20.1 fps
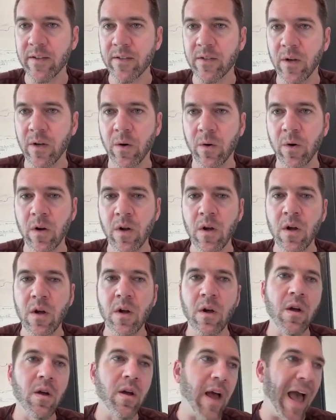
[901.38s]
So
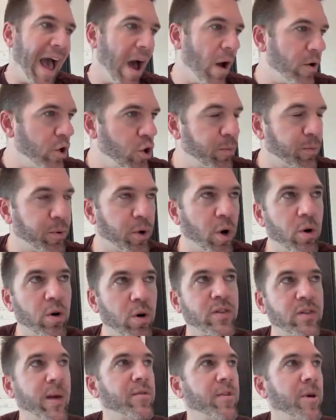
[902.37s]
how do you
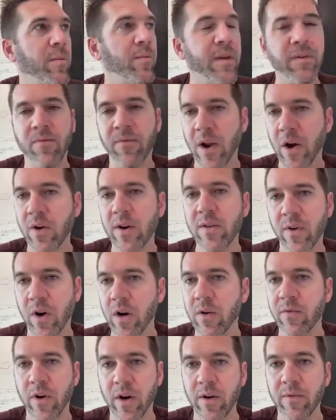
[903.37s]
prototype something very,
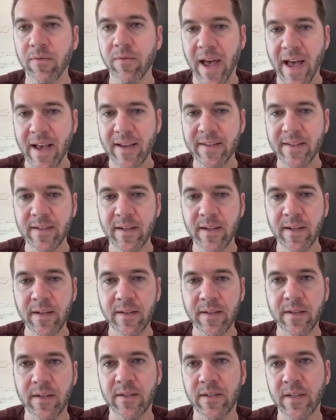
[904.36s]
very, very fast
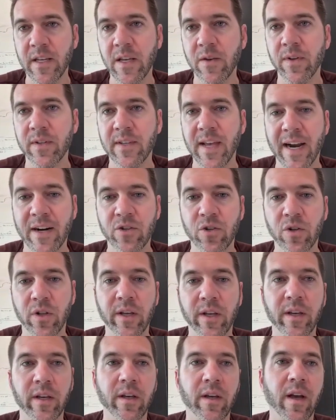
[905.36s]
to see if it's
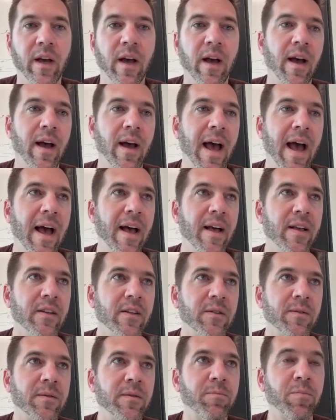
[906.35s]
actually
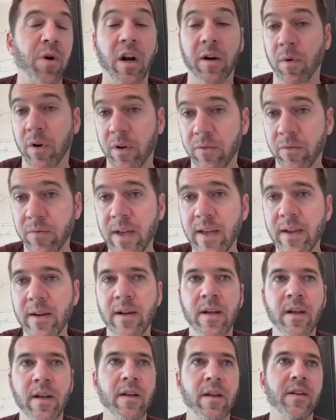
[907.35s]
has product market fit,
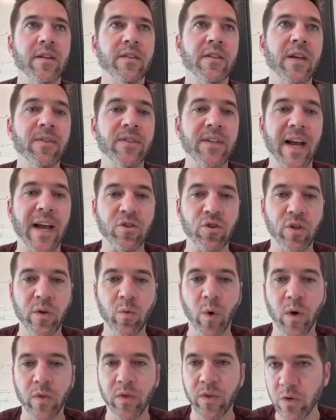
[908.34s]
to see if it's actually
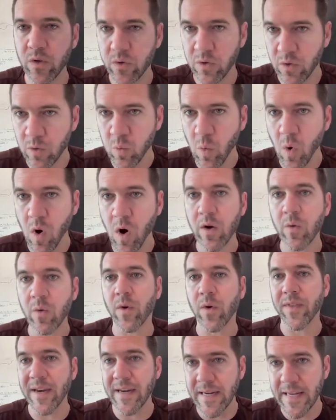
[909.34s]
what the users want,
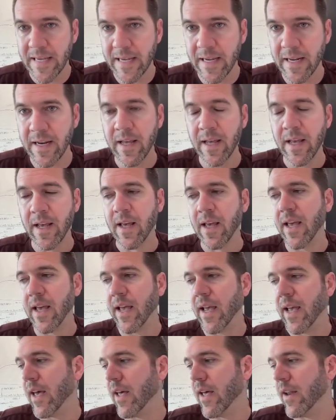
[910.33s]
what they need.
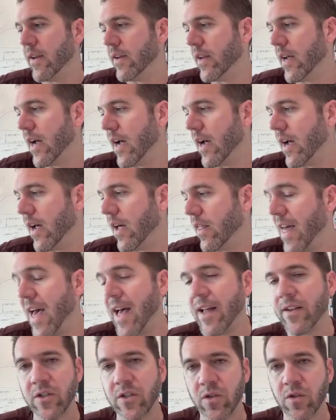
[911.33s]
And
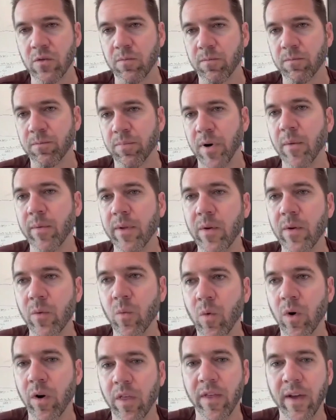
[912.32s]
that's probably
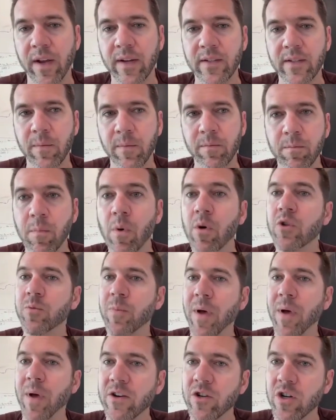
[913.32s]
one of the things that I'm
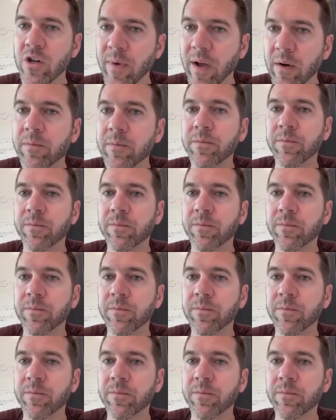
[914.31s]
most passionate about.